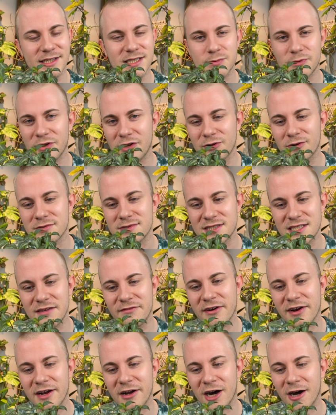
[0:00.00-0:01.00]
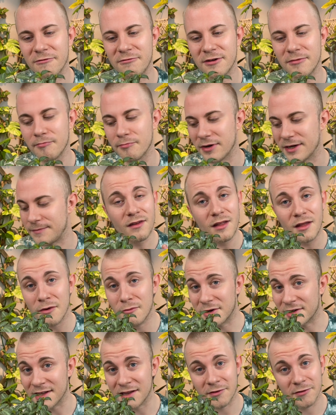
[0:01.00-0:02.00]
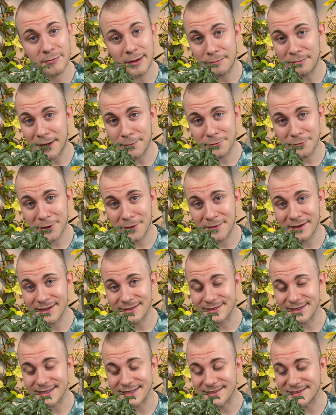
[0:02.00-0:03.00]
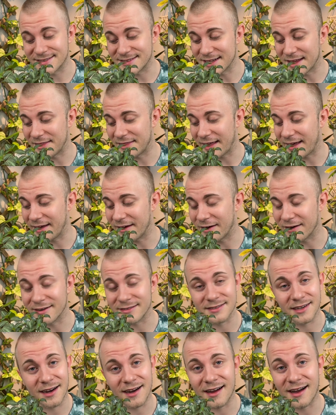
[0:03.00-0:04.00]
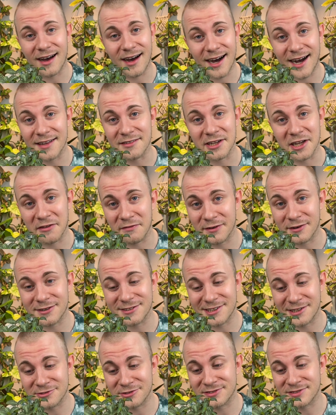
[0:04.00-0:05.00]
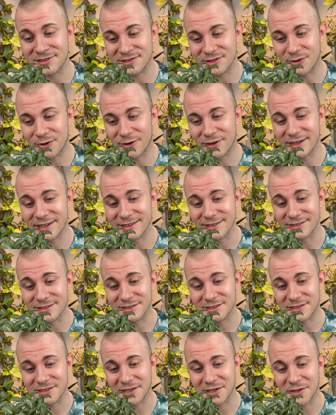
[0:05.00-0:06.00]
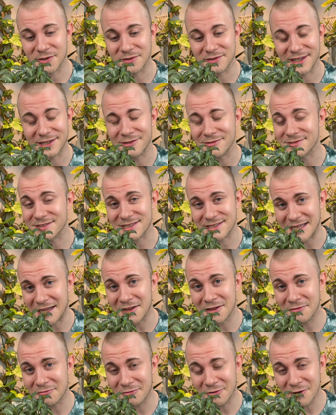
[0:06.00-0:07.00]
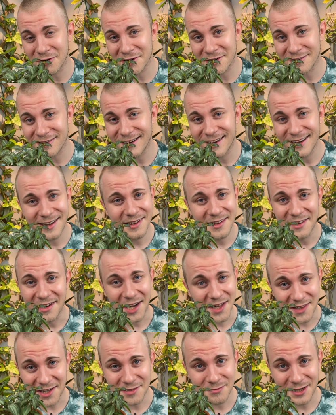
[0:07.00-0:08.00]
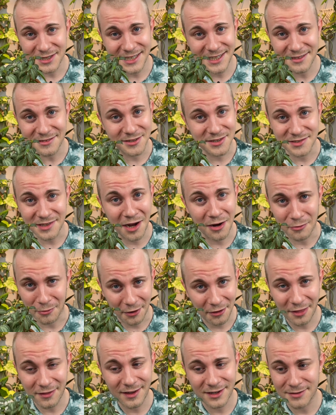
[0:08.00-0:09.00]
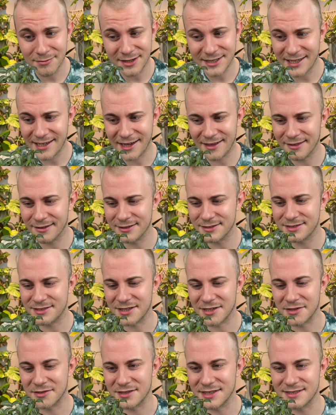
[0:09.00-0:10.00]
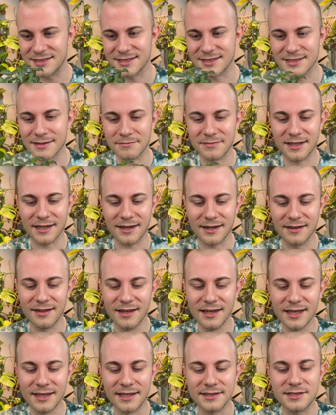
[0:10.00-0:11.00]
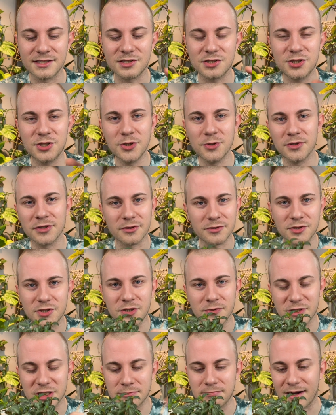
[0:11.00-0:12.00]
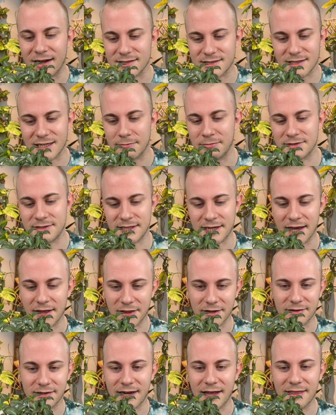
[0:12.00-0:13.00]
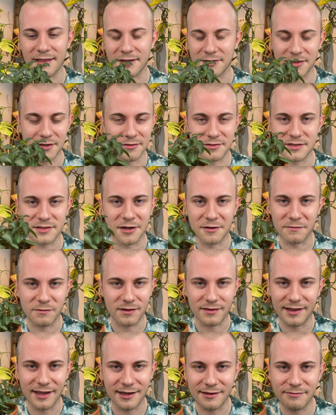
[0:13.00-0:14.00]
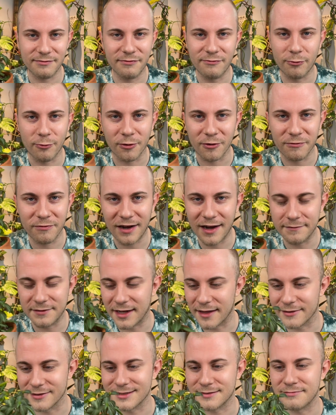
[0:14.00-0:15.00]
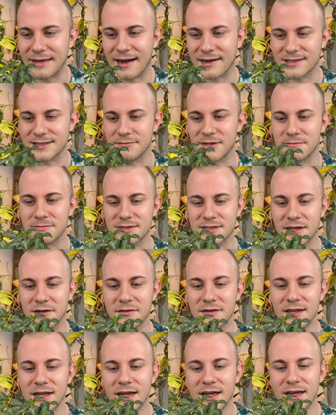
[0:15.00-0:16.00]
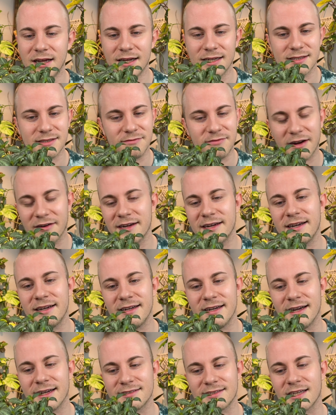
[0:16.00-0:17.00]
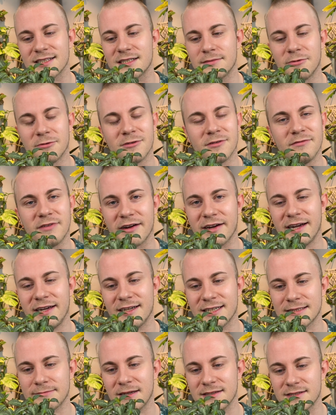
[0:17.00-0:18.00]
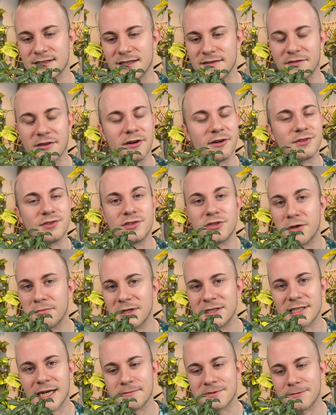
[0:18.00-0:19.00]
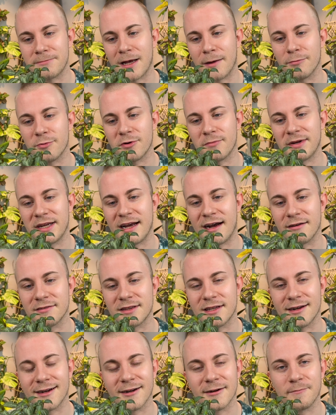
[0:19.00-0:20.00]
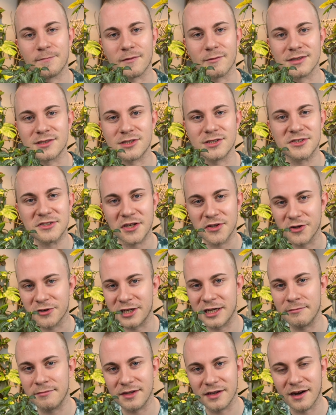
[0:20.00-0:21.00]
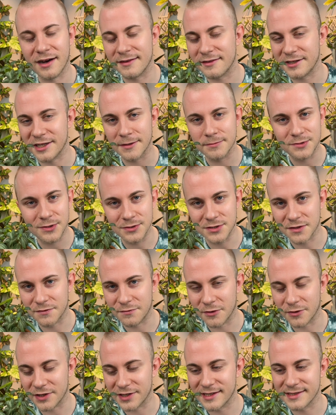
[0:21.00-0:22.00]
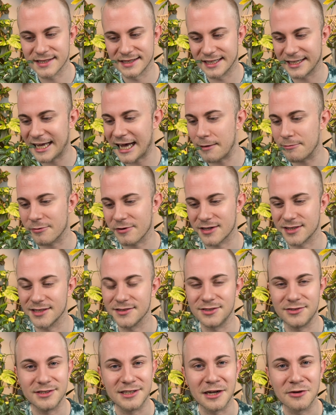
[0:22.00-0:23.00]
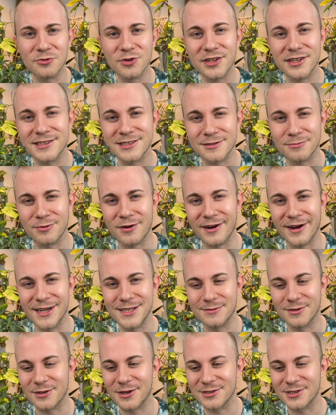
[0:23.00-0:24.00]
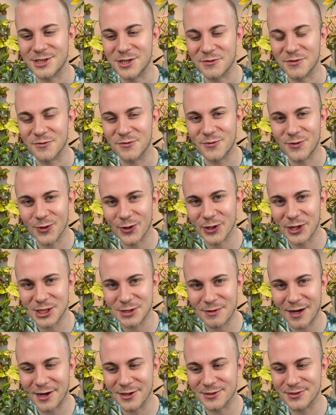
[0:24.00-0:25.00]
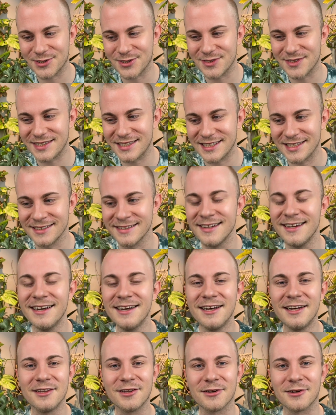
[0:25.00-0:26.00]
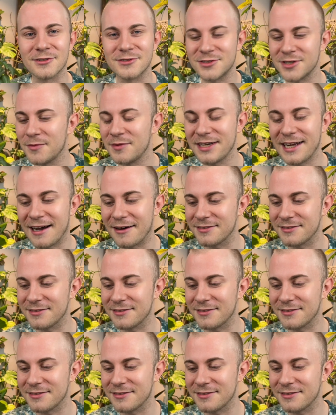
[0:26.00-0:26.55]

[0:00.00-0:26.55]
It's one you don't see very often, but what I love about peperomias is they are not hot like philodendrons and Hoyas, so they don't sell for a lot of money. They're not worth a lot of money either, so this is something, this is two little two inch pots that I put together, and I think those sell for like four or five dollars maximum, so it's very accessible, very inexpensive. There are so many types of peperomia out there. Once you start looking beyond the obtusifolias and the caparatas, you get really surprised with all the different foliage patterns you see. There are so many out